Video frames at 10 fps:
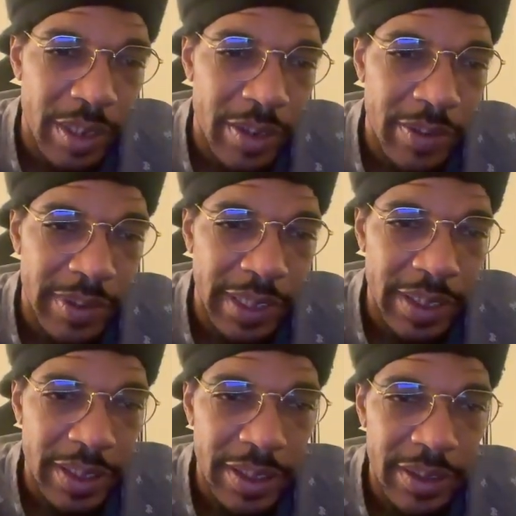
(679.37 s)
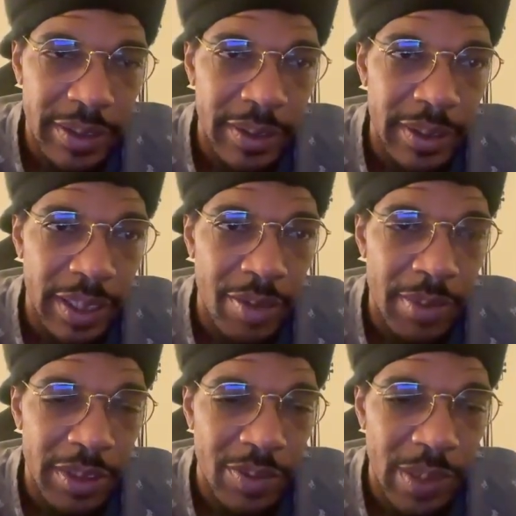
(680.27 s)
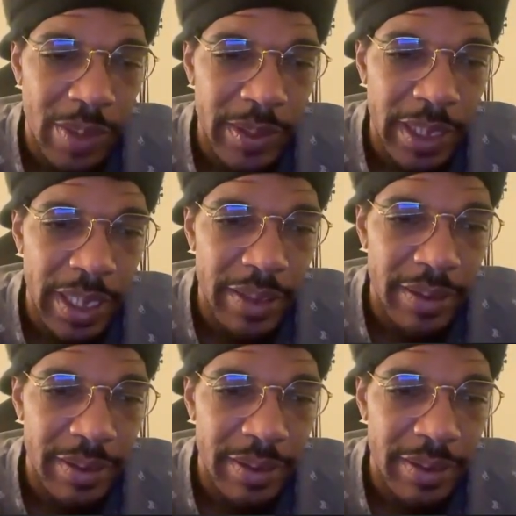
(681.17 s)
I don't know what that does. I don't mess around with that.